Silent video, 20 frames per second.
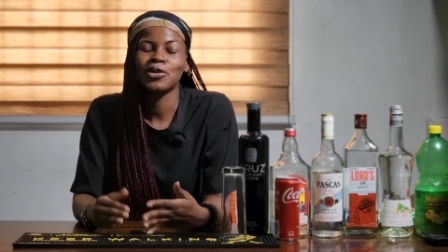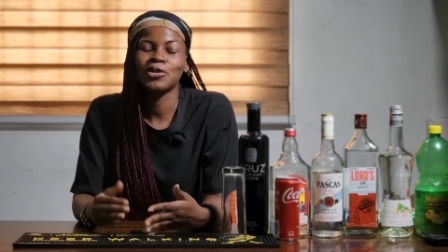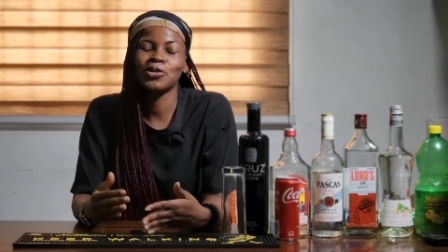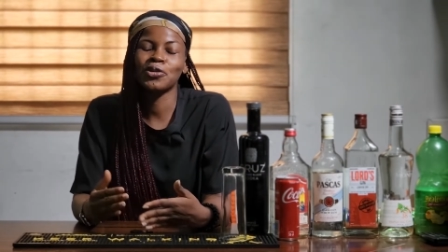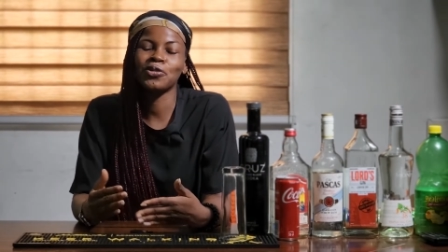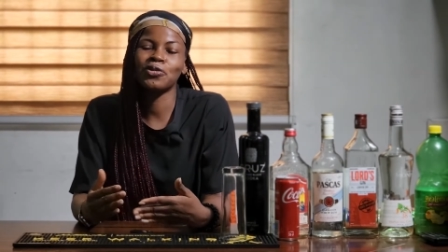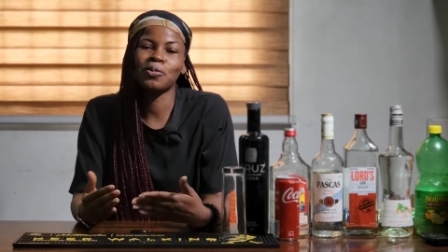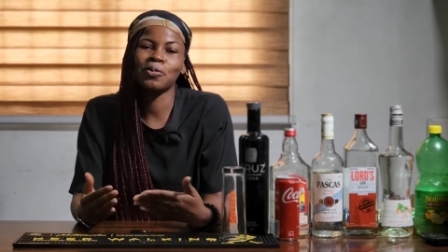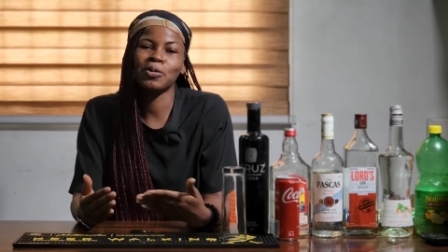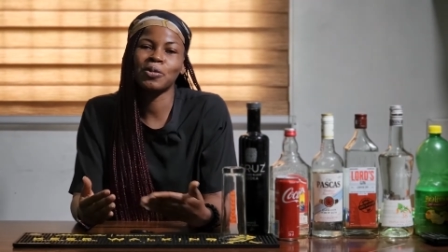
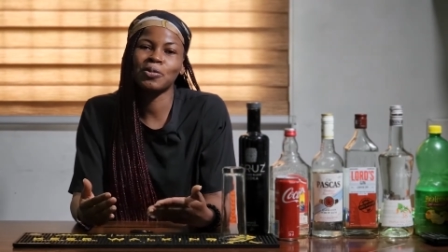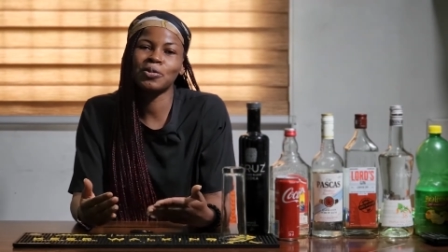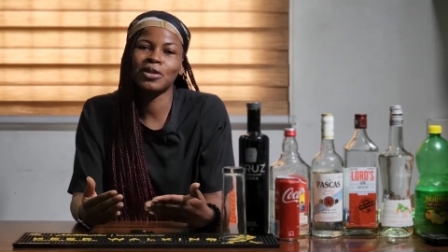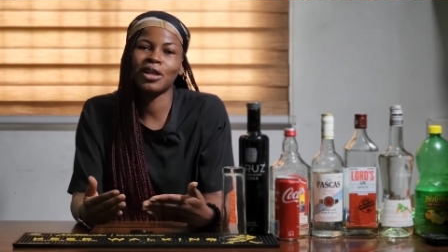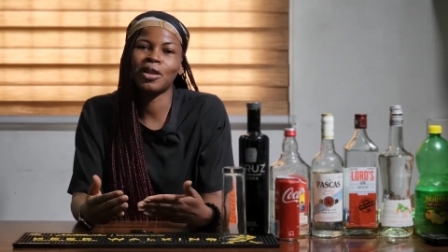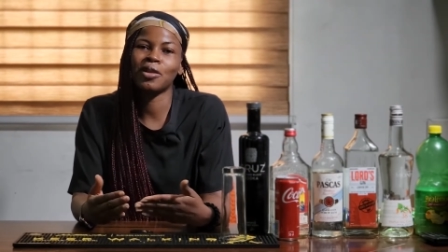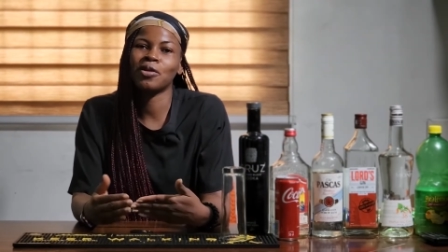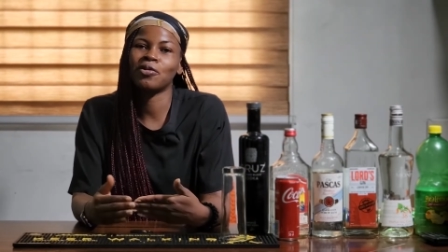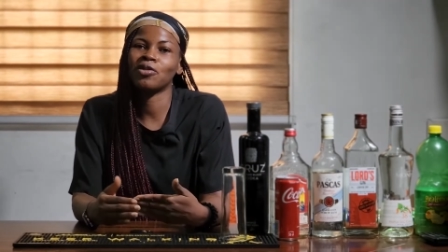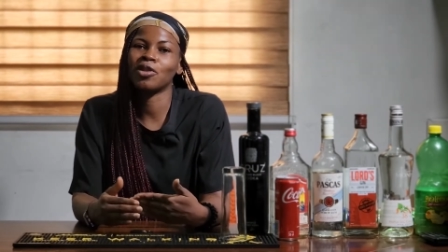So for people
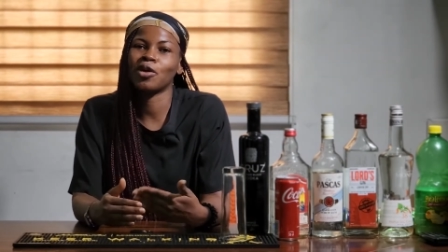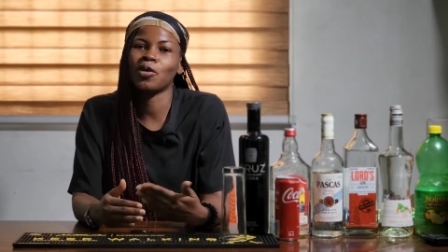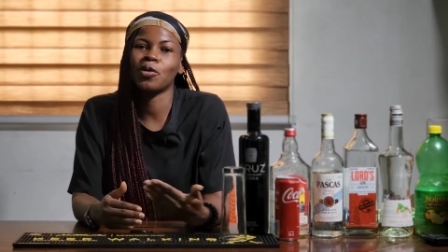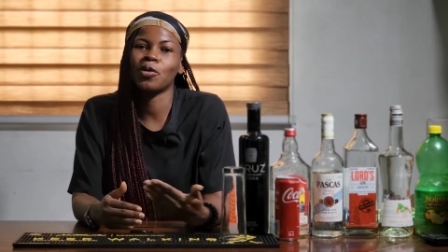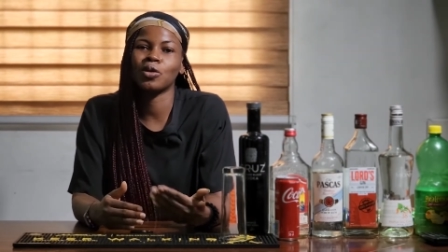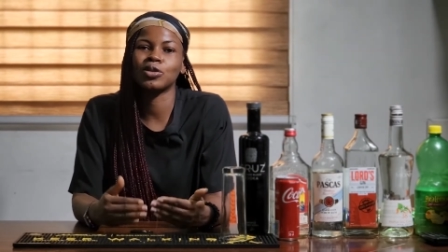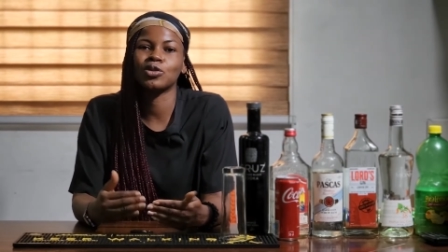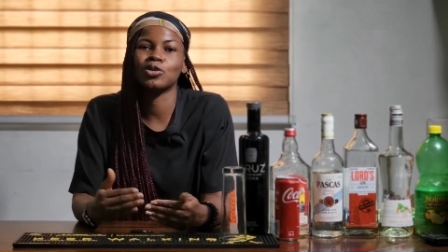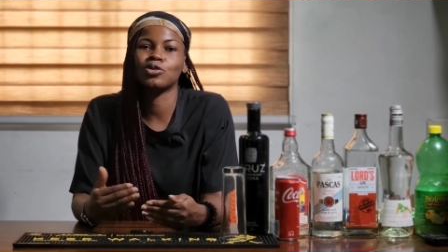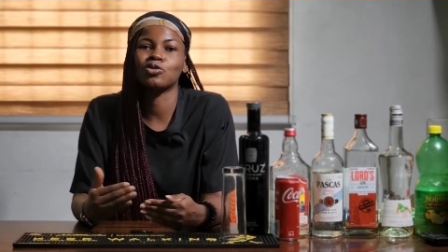that love their
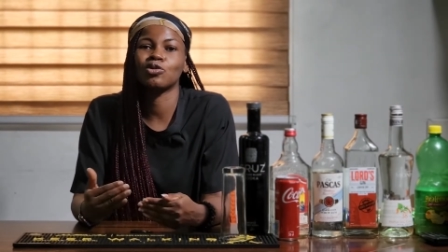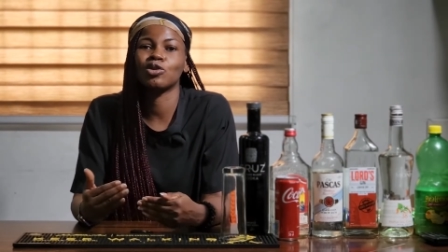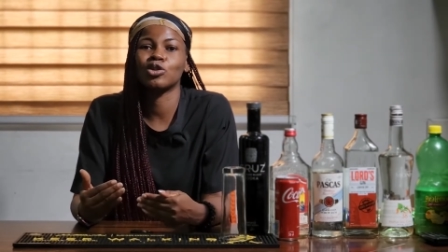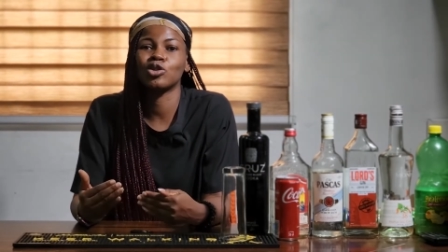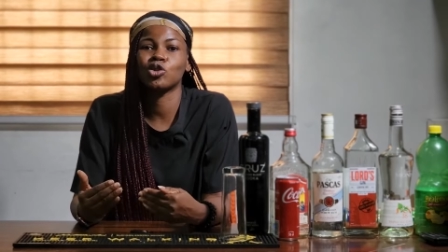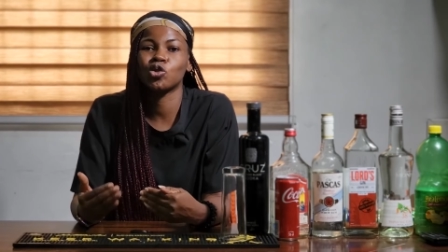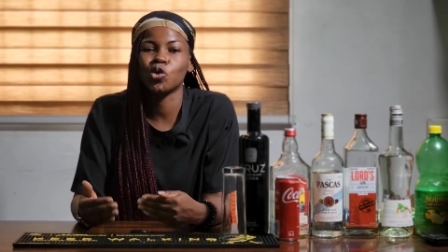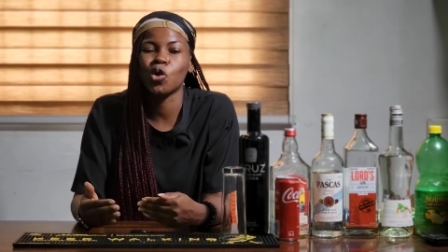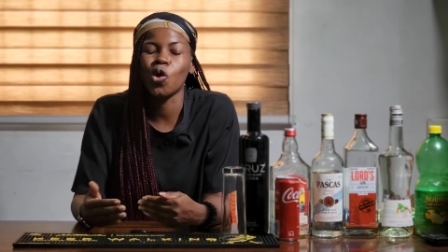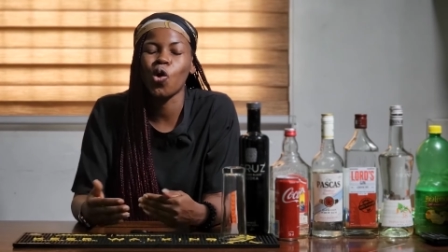cocktails really
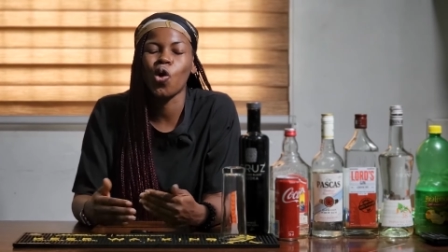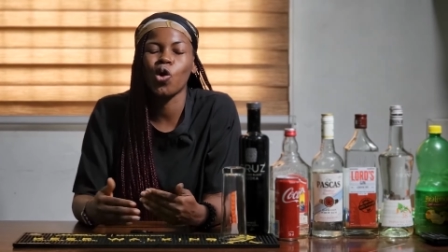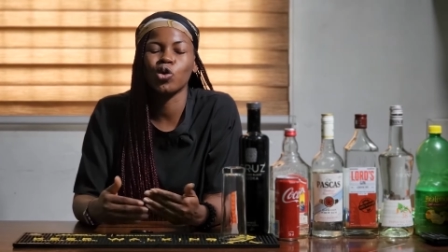strong,